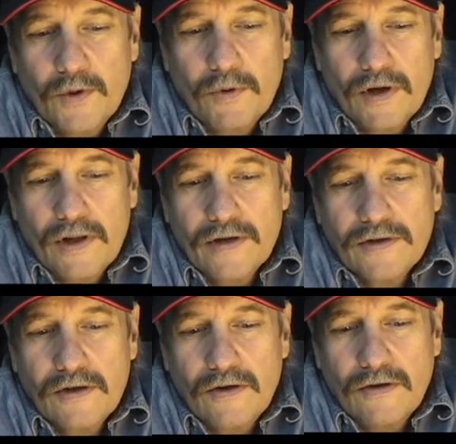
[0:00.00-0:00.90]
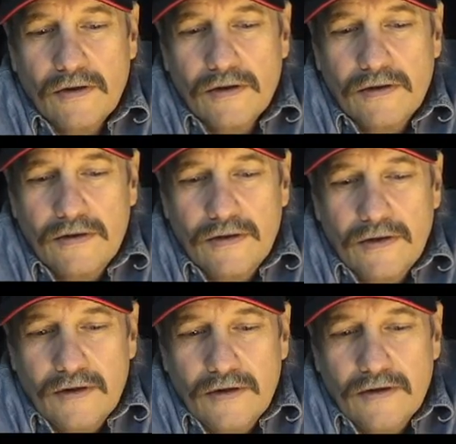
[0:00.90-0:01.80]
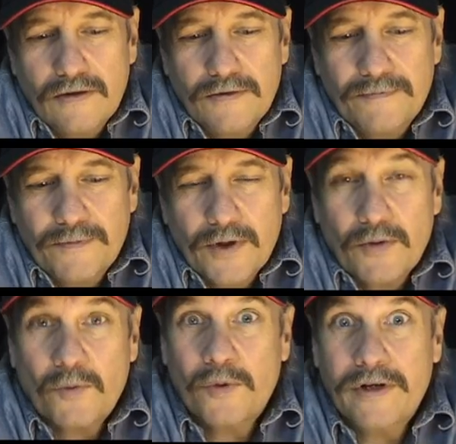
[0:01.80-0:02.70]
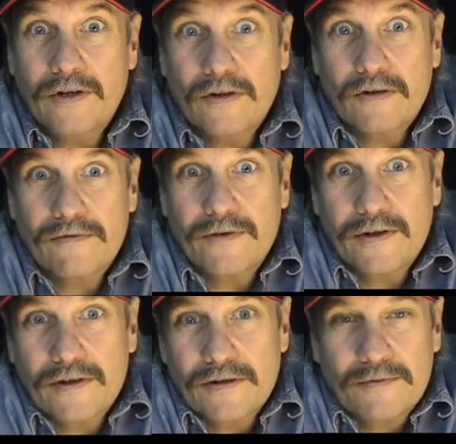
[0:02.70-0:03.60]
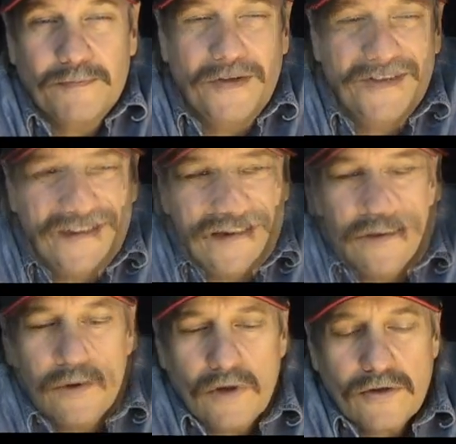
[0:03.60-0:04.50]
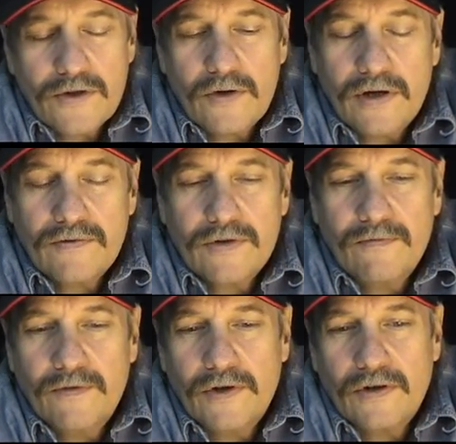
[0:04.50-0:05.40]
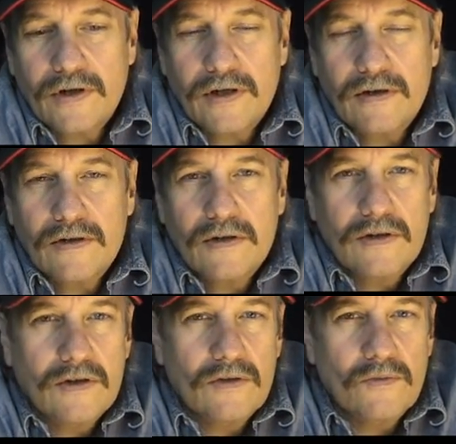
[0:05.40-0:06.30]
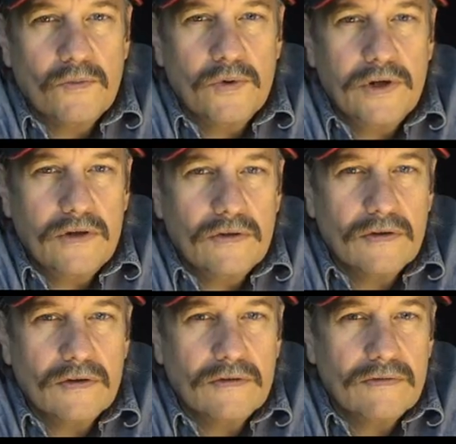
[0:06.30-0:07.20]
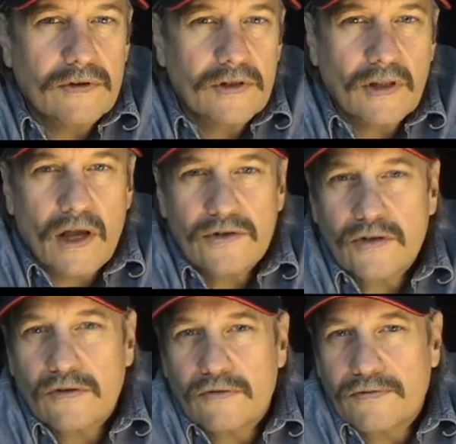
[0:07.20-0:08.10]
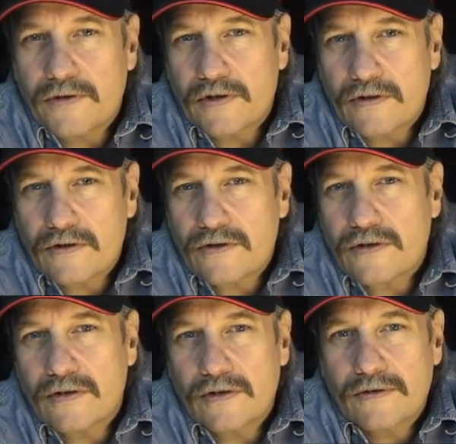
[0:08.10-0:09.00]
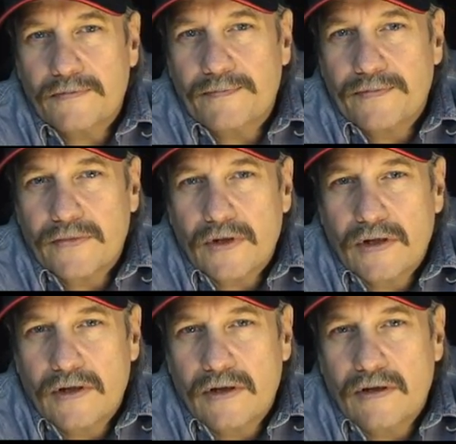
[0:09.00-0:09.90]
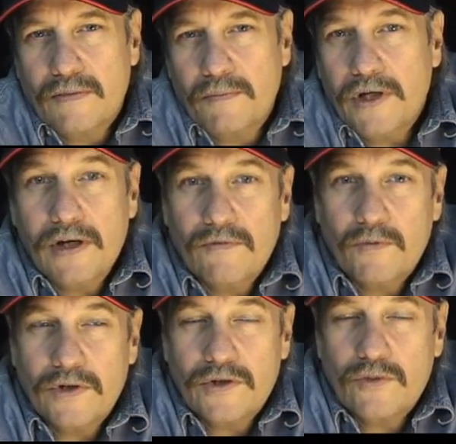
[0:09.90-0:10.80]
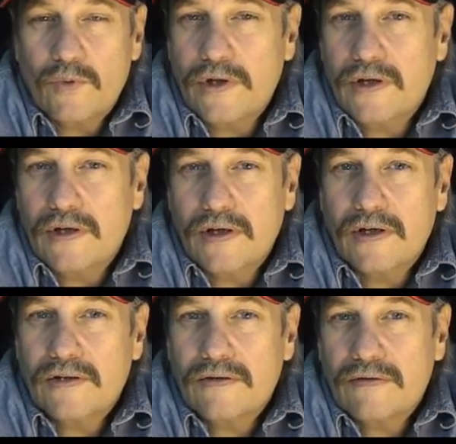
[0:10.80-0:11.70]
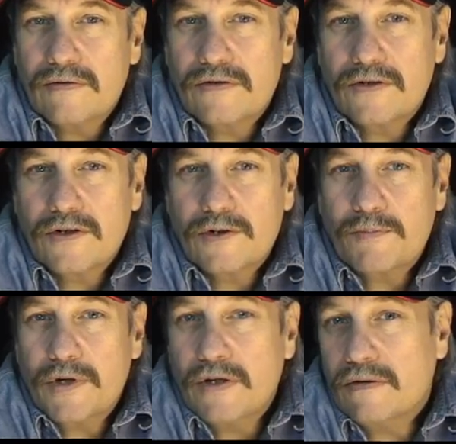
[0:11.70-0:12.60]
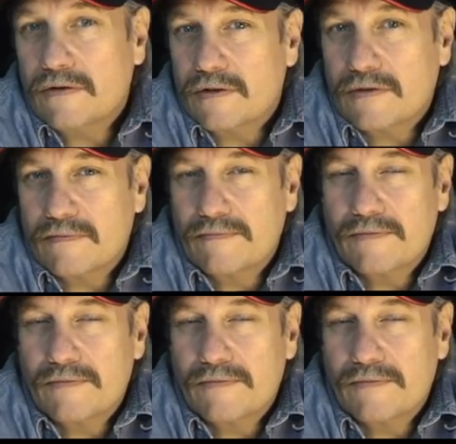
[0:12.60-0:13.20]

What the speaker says: What I like to call real fear. We also have some very real and logical fears, many of which we can suspend